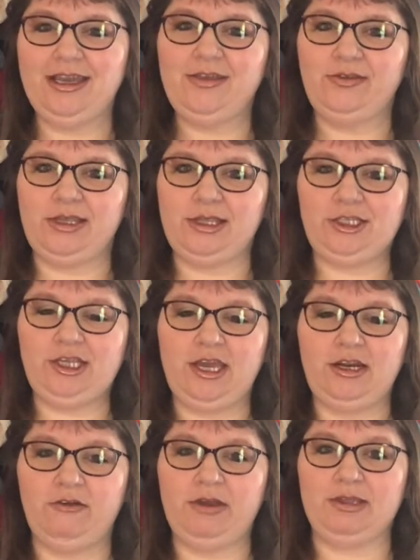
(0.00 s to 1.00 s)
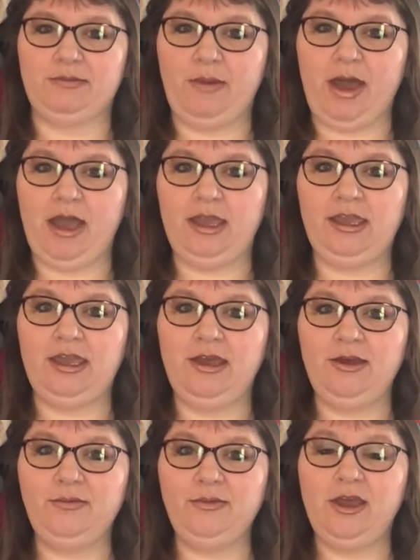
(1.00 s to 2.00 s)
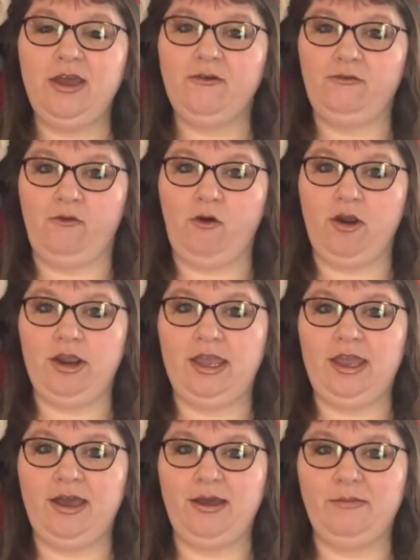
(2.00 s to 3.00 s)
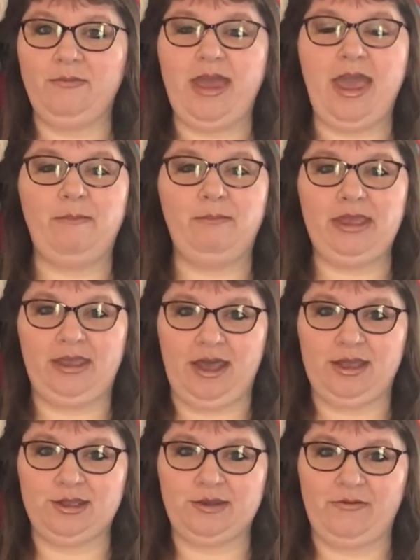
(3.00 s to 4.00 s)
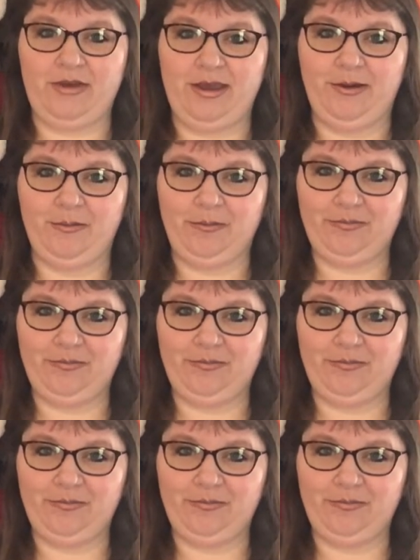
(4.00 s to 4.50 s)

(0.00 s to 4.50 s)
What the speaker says: This channel is by Him, for Him, and because of Him.